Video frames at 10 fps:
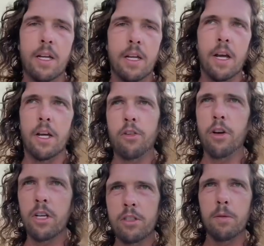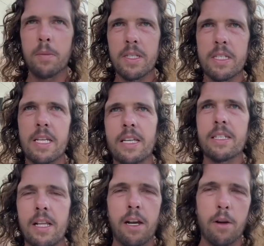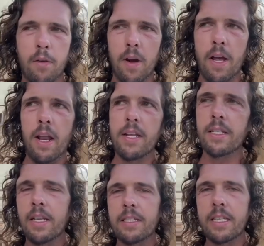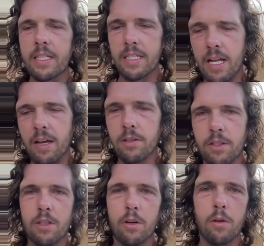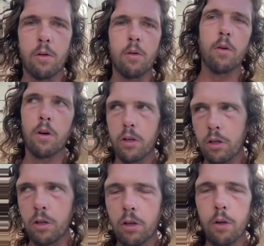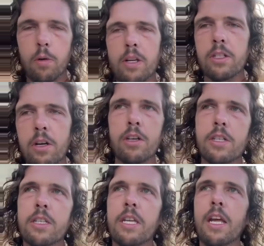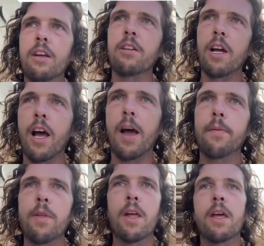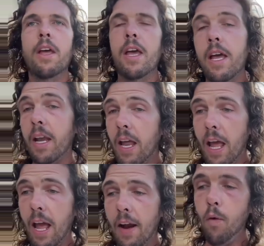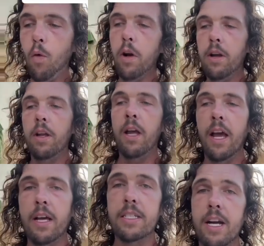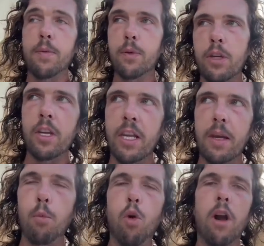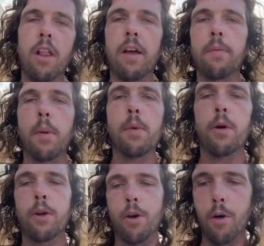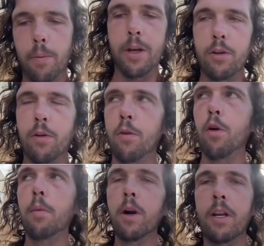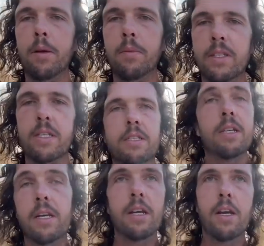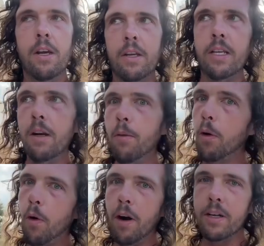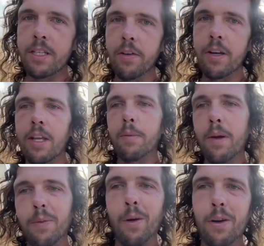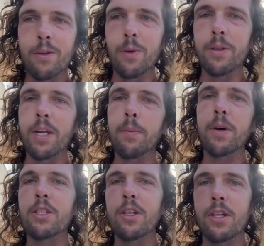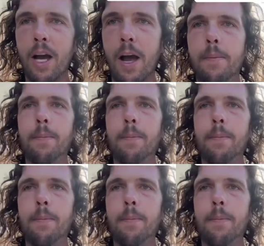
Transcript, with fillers: a traditional business has a lot of overhead, has lots of ins and outs, so do the research, take your time. And everyone has the opportunity to get more out of life by building a home-based referral marketing business. Doesn't require selling, and the best part is, won't take much of your time.